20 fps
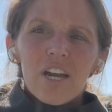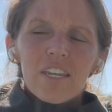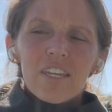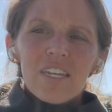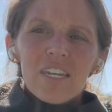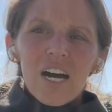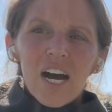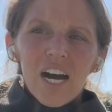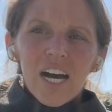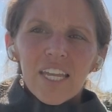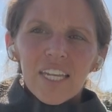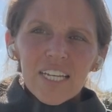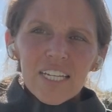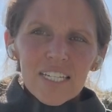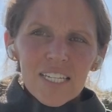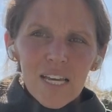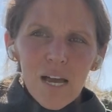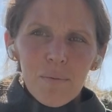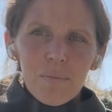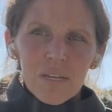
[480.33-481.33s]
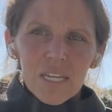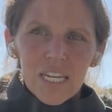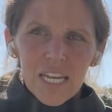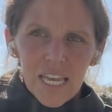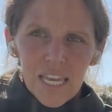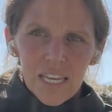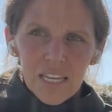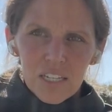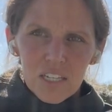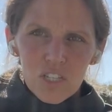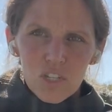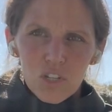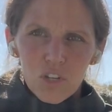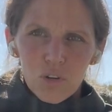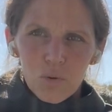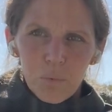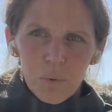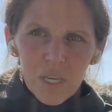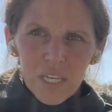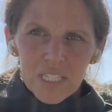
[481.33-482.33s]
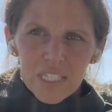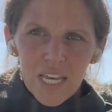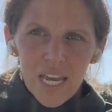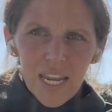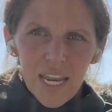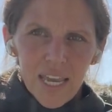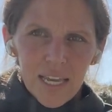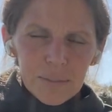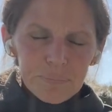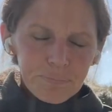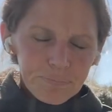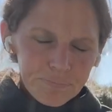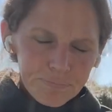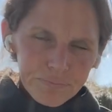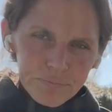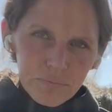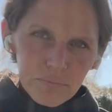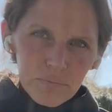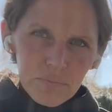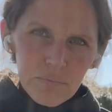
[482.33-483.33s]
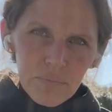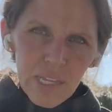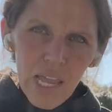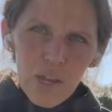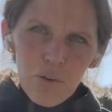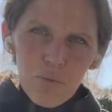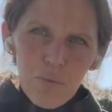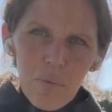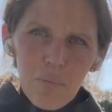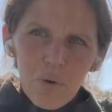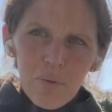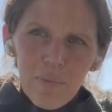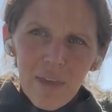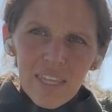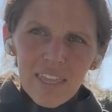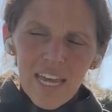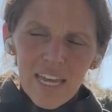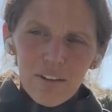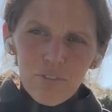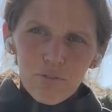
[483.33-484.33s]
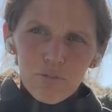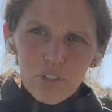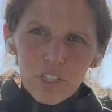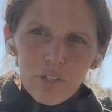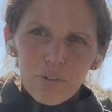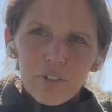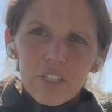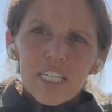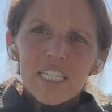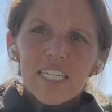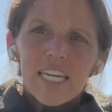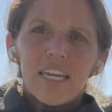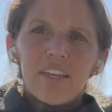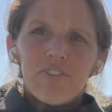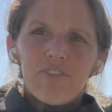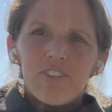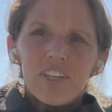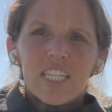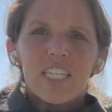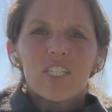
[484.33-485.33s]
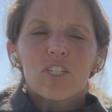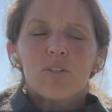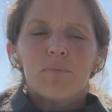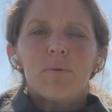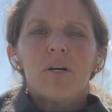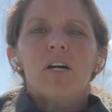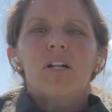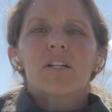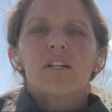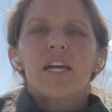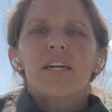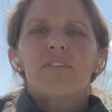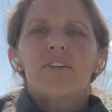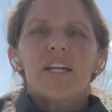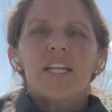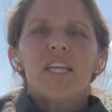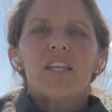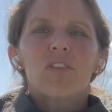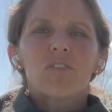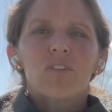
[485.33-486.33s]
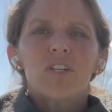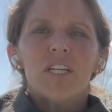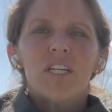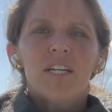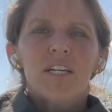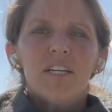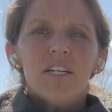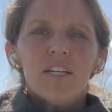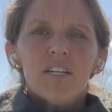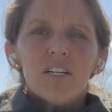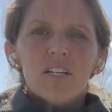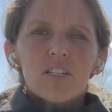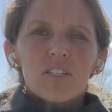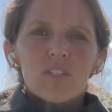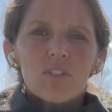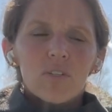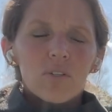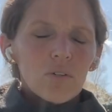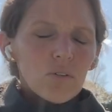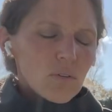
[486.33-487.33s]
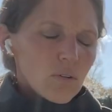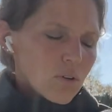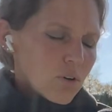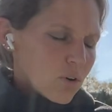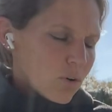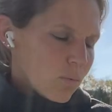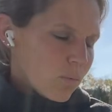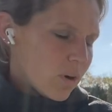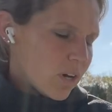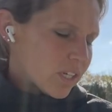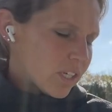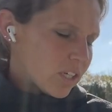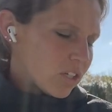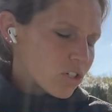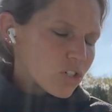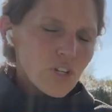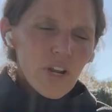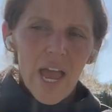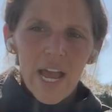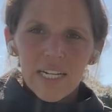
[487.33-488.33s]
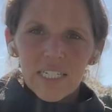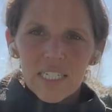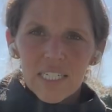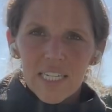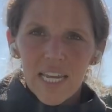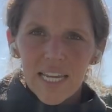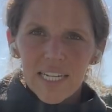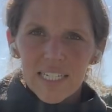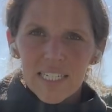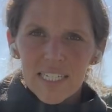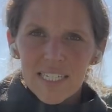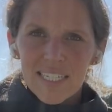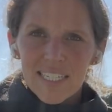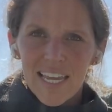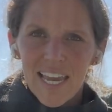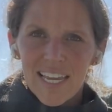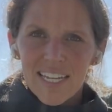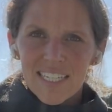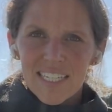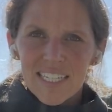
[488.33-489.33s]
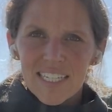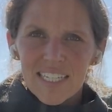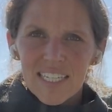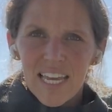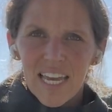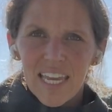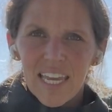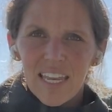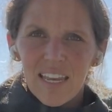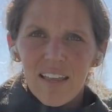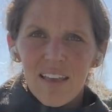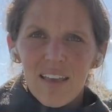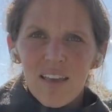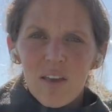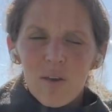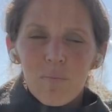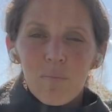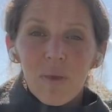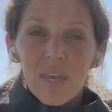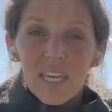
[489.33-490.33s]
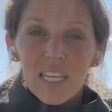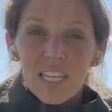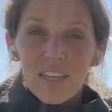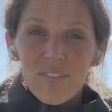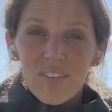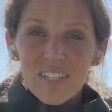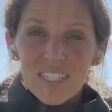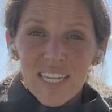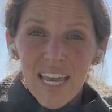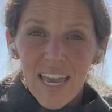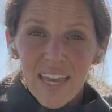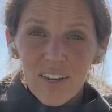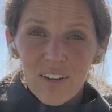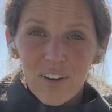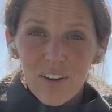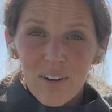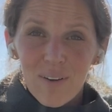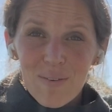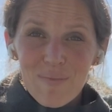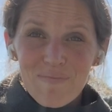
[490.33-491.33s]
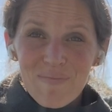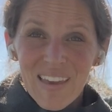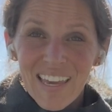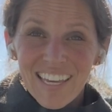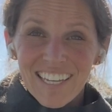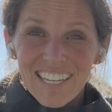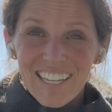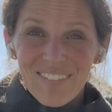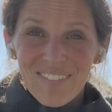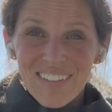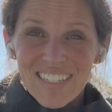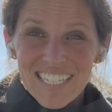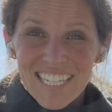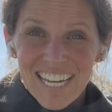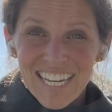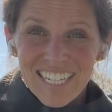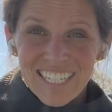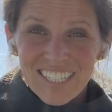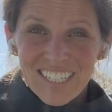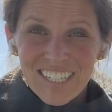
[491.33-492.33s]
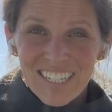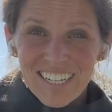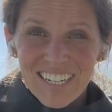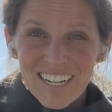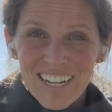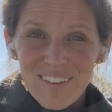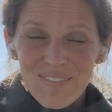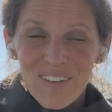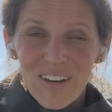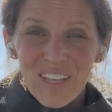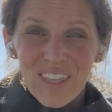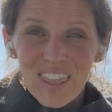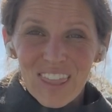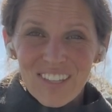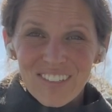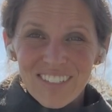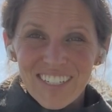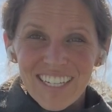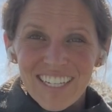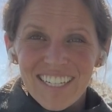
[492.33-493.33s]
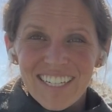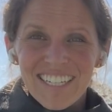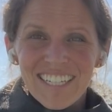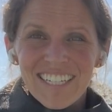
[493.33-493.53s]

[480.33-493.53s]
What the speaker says: non-dominant hand, so your weak side hand. And remember, make that really, really tight fist or ball. Okay, ready? 3, 2, 1. Contract, tight, tight, tight. Make it even tighter. Make it even tighter. Come on, 3,